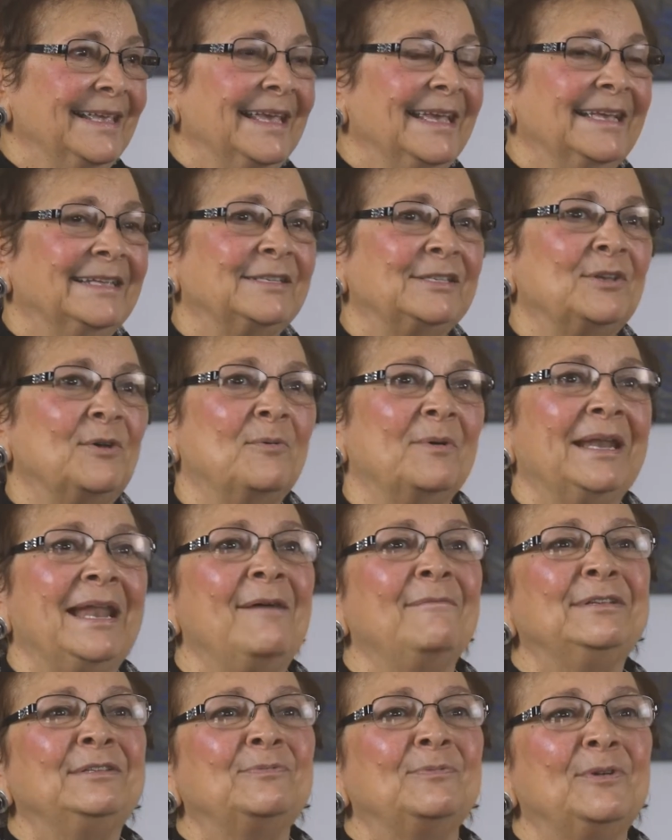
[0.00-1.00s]
And so when I
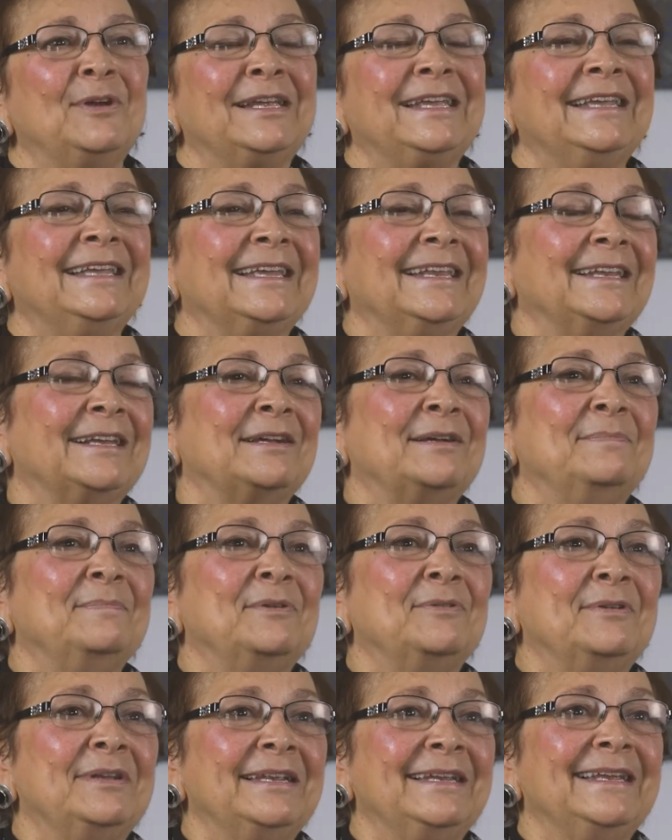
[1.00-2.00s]
was working in a
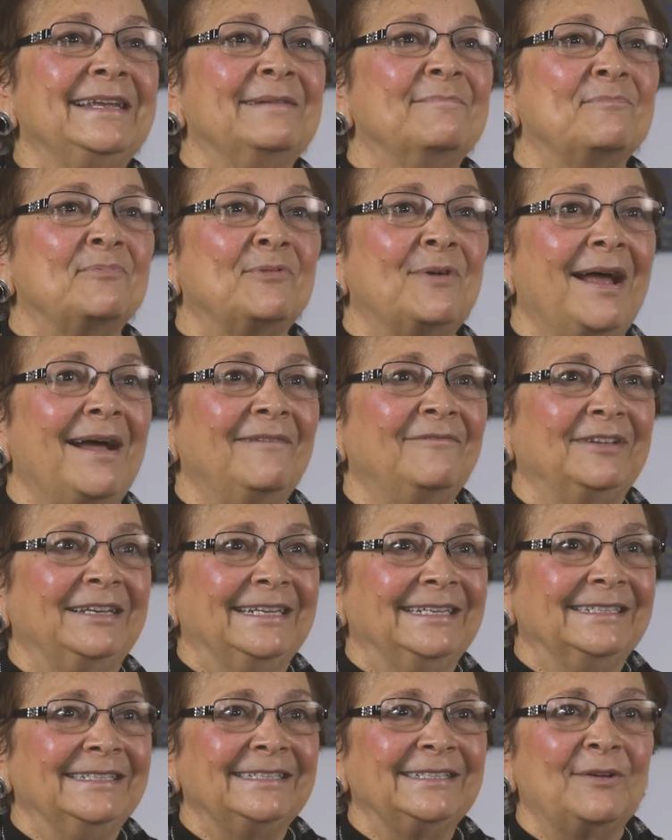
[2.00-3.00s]
community in
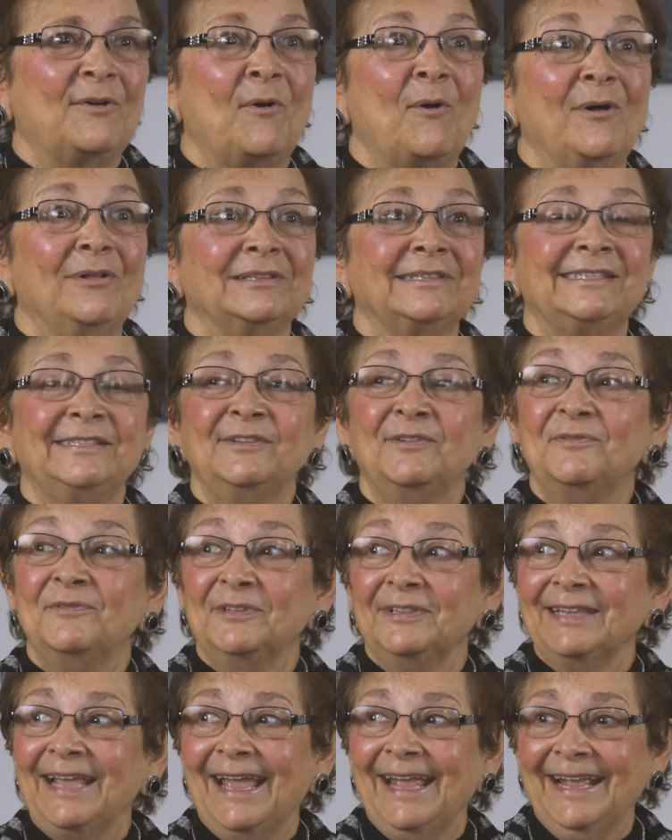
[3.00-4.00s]
Providence called
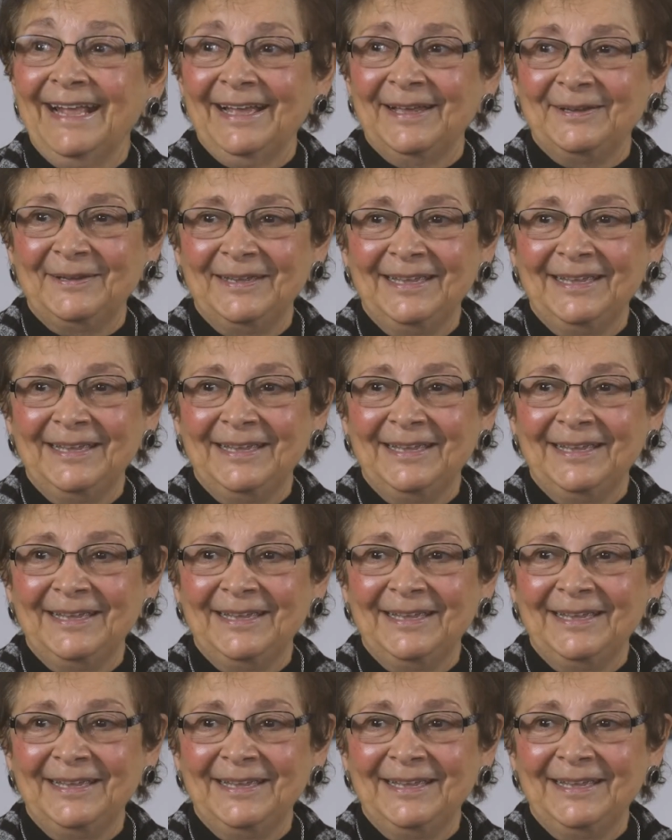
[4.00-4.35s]
Silver Lake,